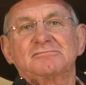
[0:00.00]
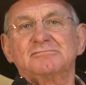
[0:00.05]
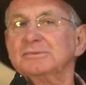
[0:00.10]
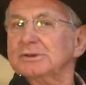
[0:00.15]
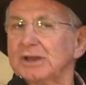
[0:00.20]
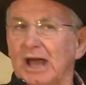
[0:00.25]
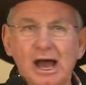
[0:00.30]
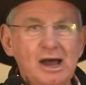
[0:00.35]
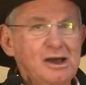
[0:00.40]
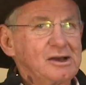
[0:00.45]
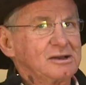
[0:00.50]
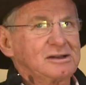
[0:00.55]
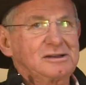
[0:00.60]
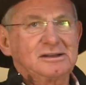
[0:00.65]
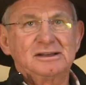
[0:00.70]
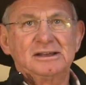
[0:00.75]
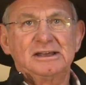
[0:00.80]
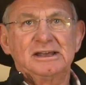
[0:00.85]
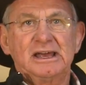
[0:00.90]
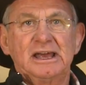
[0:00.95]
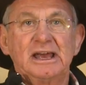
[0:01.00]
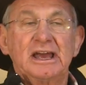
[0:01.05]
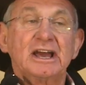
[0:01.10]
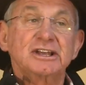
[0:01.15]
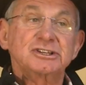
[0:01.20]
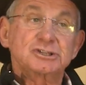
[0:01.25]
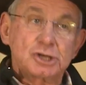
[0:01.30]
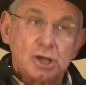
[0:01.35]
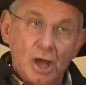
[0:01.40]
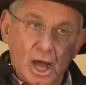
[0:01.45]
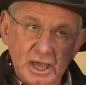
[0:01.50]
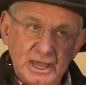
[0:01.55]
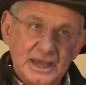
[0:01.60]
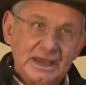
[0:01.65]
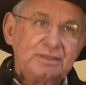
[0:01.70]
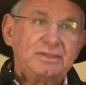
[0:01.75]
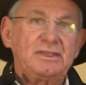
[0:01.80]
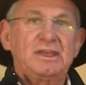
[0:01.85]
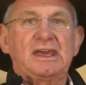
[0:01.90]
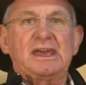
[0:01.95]
No. It's go
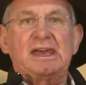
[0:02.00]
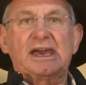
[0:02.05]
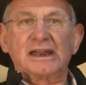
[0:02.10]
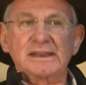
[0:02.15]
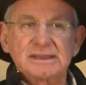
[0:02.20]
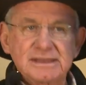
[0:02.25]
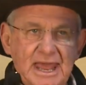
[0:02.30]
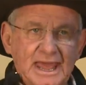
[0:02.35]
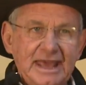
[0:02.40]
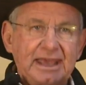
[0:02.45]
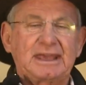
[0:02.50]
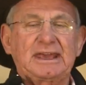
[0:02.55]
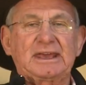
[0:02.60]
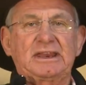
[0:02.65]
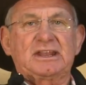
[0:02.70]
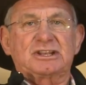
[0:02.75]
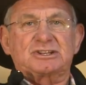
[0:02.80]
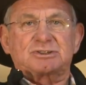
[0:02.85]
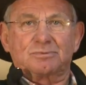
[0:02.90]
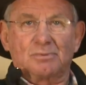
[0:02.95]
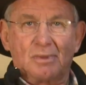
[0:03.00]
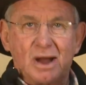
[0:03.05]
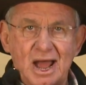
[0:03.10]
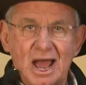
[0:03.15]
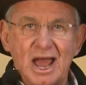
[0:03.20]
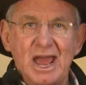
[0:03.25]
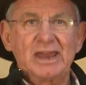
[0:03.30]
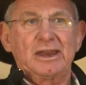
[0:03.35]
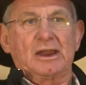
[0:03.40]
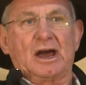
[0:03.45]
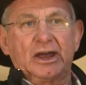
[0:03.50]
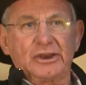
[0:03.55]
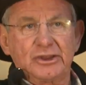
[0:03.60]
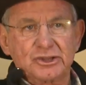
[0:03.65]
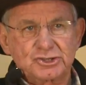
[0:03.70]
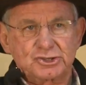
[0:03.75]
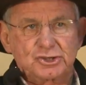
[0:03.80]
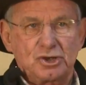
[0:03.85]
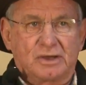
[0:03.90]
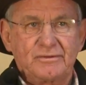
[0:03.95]
in there and take it. It's mine. I
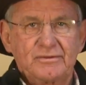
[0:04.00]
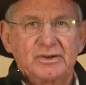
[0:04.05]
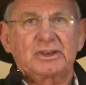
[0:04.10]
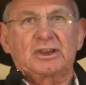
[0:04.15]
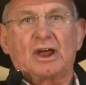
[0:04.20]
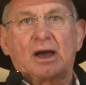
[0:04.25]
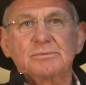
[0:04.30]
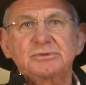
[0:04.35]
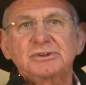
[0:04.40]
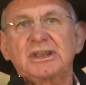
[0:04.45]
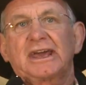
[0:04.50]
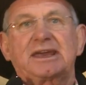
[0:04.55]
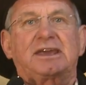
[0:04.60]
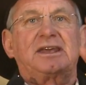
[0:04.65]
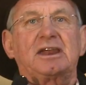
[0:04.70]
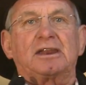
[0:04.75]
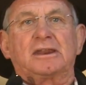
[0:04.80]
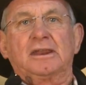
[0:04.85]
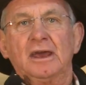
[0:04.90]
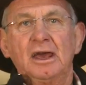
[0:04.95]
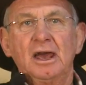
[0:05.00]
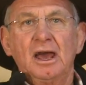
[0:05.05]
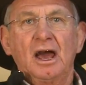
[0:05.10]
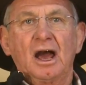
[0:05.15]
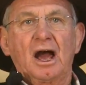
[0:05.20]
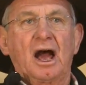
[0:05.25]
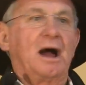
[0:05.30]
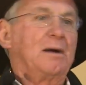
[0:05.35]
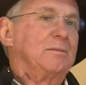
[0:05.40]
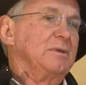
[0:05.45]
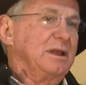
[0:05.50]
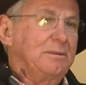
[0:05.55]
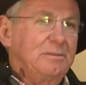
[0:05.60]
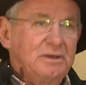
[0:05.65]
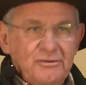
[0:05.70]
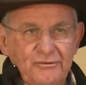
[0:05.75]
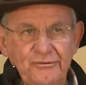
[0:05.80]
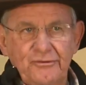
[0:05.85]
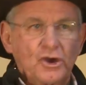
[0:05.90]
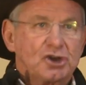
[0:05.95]
deserve it. I'm taking it. I'm going to be
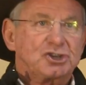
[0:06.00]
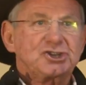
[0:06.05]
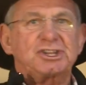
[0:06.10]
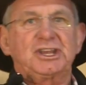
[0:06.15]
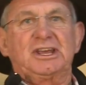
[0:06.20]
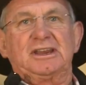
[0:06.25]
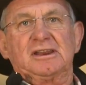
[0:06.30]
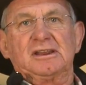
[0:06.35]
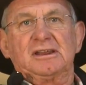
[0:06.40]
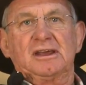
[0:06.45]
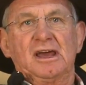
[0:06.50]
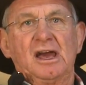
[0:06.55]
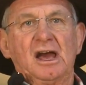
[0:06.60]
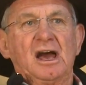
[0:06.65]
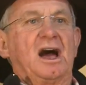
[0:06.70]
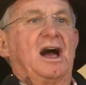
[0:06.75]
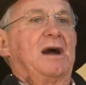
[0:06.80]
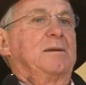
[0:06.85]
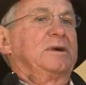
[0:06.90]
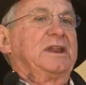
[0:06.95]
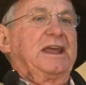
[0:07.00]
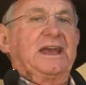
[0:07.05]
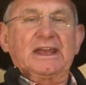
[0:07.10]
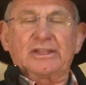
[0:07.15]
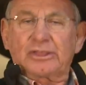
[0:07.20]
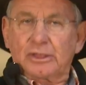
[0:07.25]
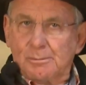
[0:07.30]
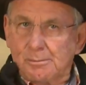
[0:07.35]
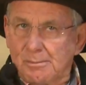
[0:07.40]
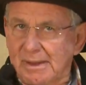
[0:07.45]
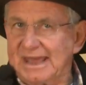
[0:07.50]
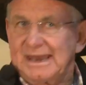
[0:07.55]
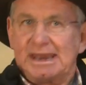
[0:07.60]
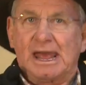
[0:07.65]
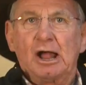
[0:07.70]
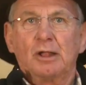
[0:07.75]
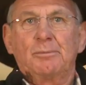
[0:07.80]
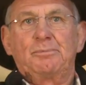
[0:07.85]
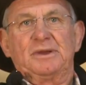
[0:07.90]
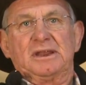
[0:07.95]
first in. I'm going to get the main
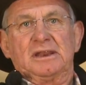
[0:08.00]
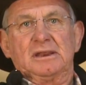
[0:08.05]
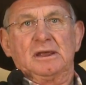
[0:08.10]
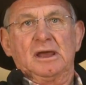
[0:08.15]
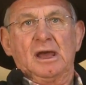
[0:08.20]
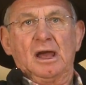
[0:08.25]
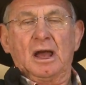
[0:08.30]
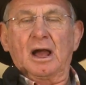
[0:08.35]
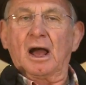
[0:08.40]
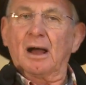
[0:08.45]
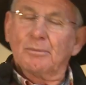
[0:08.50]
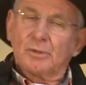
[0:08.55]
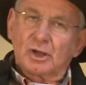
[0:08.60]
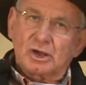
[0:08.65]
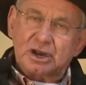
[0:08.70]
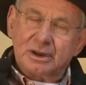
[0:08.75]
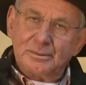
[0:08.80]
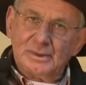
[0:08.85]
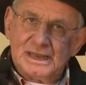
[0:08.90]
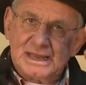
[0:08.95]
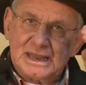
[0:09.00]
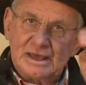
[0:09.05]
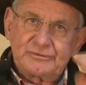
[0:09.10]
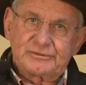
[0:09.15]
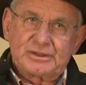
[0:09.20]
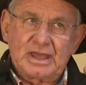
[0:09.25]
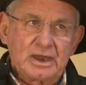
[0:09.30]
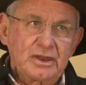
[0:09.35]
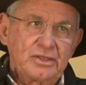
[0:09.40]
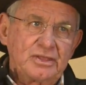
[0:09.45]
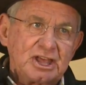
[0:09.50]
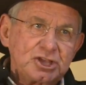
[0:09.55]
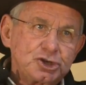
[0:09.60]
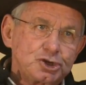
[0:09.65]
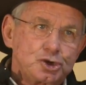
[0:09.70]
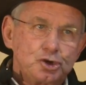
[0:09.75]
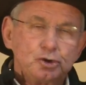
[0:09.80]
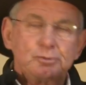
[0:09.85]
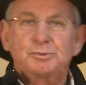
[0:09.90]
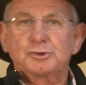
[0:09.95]
helping. I'm not going to be left out of that
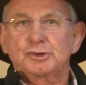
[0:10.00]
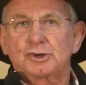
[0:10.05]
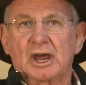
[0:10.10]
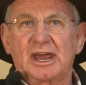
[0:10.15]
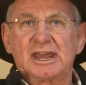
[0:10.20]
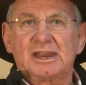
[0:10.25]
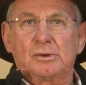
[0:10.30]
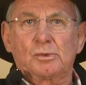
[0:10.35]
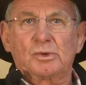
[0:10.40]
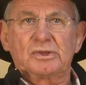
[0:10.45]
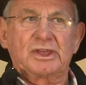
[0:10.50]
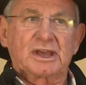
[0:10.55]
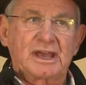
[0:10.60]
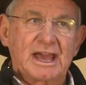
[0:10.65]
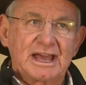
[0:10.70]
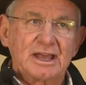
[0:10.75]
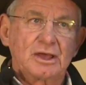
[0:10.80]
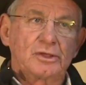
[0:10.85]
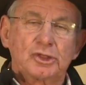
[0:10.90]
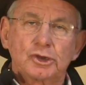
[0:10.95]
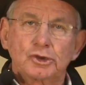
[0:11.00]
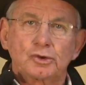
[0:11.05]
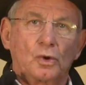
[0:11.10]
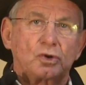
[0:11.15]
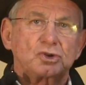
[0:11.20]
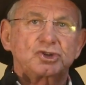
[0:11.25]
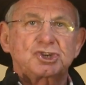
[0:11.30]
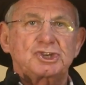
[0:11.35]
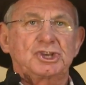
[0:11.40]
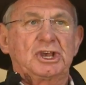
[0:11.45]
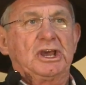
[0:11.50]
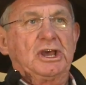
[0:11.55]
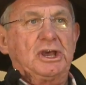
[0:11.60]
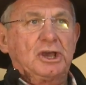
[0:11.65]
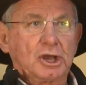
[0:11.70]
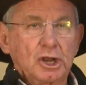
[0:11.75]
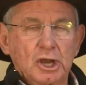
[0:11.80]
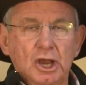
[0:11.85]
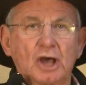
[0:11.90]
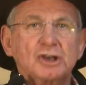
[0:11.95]
tube train when the doors
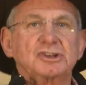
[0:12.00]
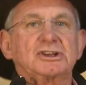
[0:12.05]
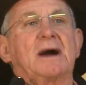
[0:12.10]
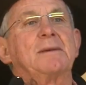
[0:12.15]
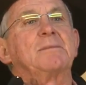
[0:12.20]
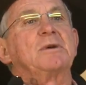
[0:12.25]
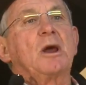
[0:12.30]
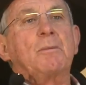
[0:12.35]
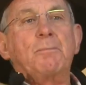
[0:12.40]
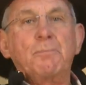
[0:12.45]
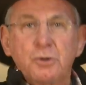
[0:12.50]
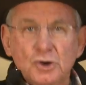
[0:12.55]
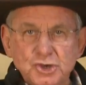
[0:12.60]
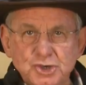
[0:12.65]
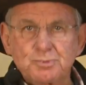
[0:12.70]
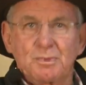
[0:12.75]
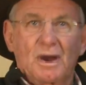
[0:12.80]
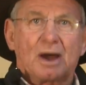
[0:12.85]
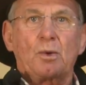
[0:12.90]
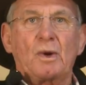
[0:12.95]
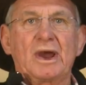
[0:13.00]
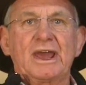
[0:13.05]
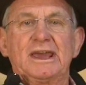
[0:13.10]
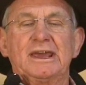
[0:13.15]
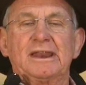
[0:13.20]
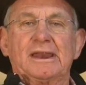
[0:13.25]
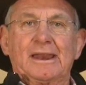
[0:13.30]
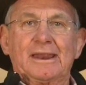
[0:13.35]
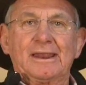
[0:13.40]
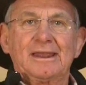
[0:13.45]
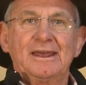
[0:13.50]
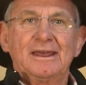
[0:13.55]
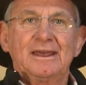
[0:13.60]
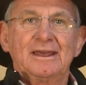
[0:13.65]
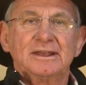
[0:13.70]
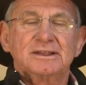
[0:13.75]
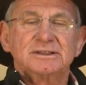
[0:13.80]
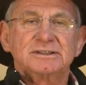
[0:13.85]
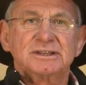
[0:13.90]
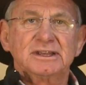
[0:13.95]
close. I'm going to push my way in.
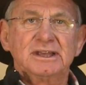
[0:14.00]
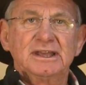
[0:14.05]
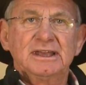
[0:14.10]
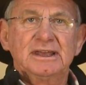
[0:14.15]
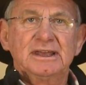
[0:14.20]
See?